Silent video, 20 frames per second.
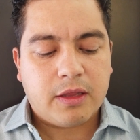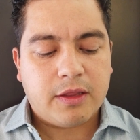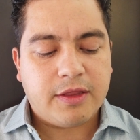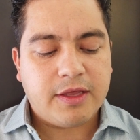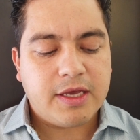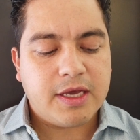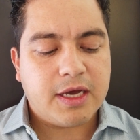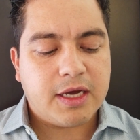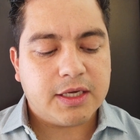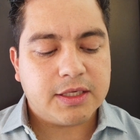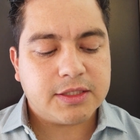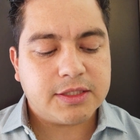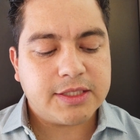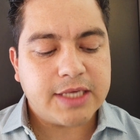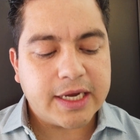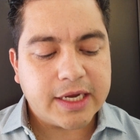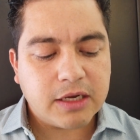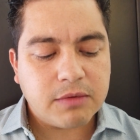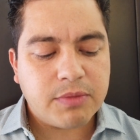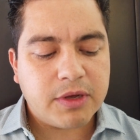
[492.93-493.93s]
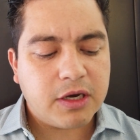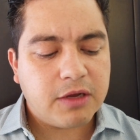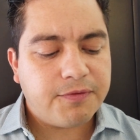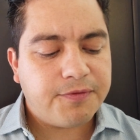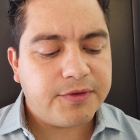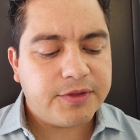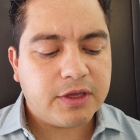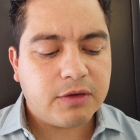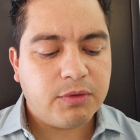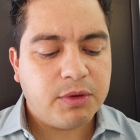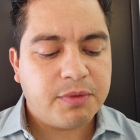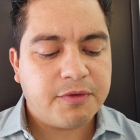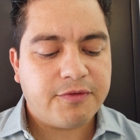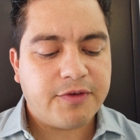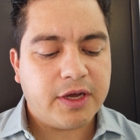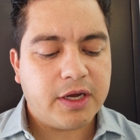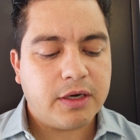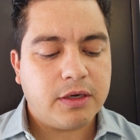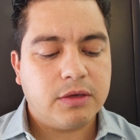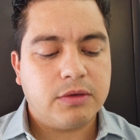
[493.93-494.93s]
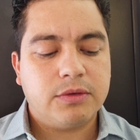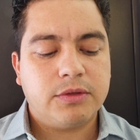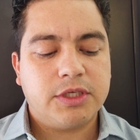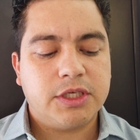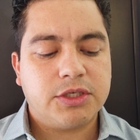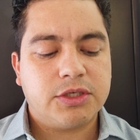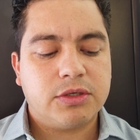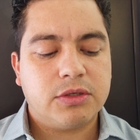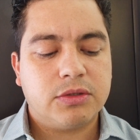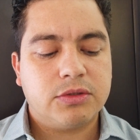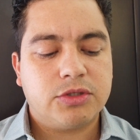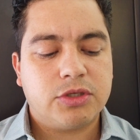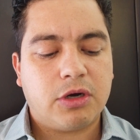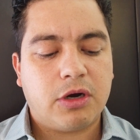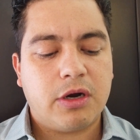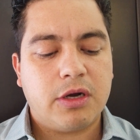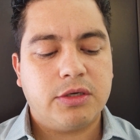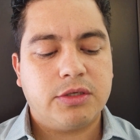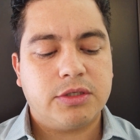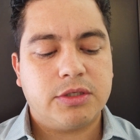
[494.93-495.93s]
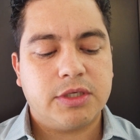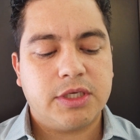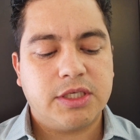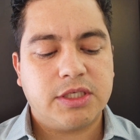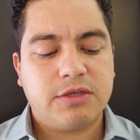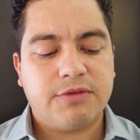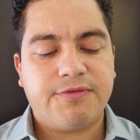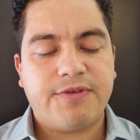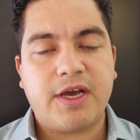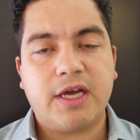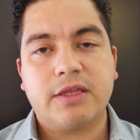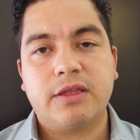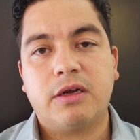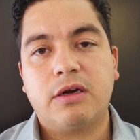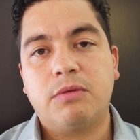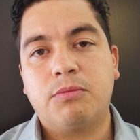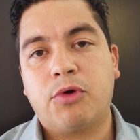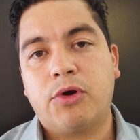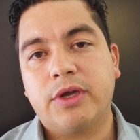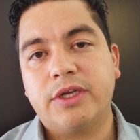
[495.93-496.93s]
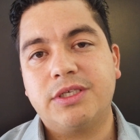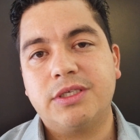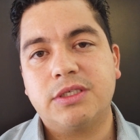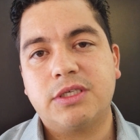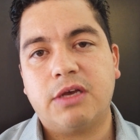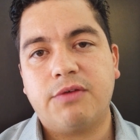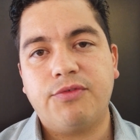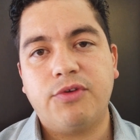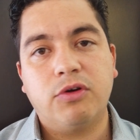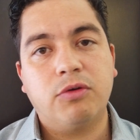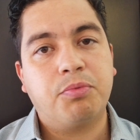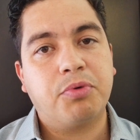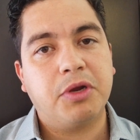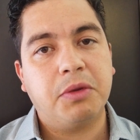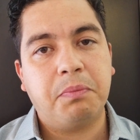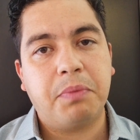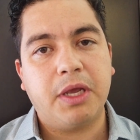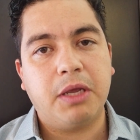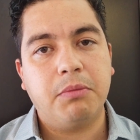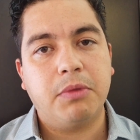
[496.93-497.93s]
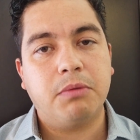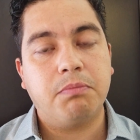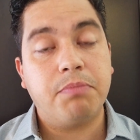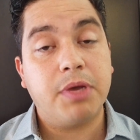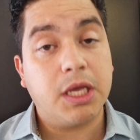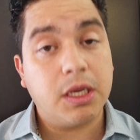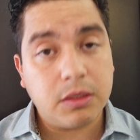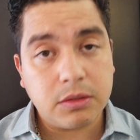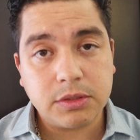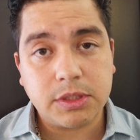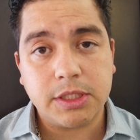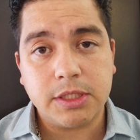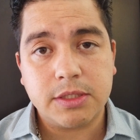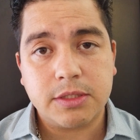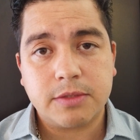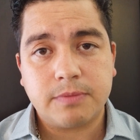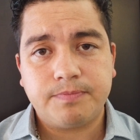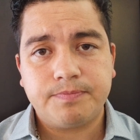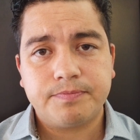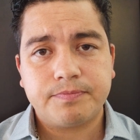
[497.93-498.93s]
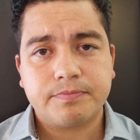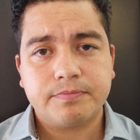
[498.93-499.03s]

The second benefit that we provide at no additional charge is the fact that our mortgages have no prepayment penalties.